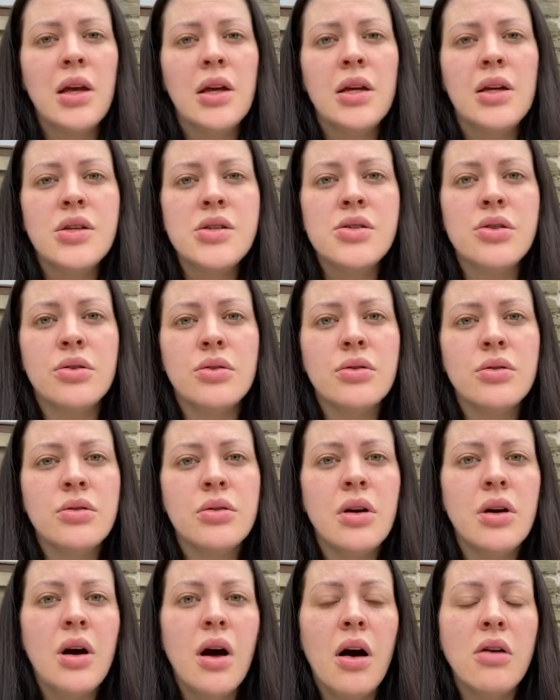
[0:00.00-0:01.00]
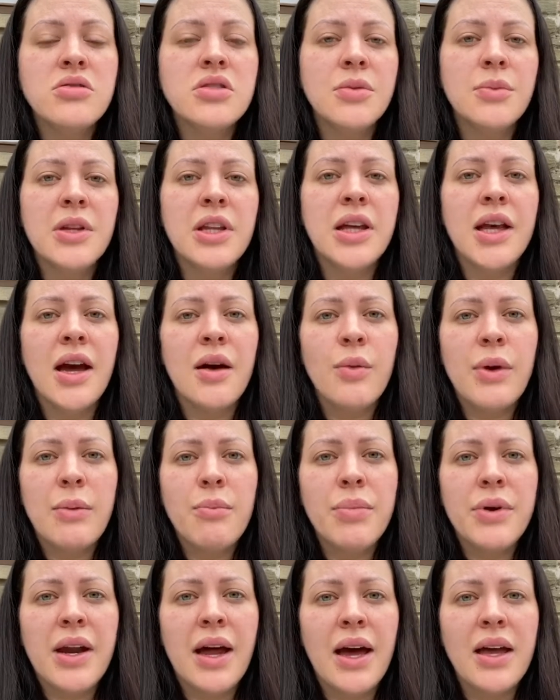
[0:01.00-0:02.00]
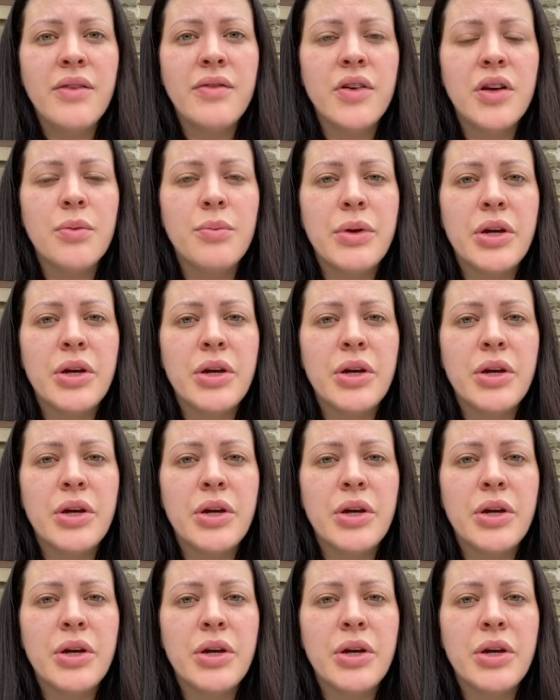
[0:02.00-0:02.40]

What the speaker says: So ultimately I went private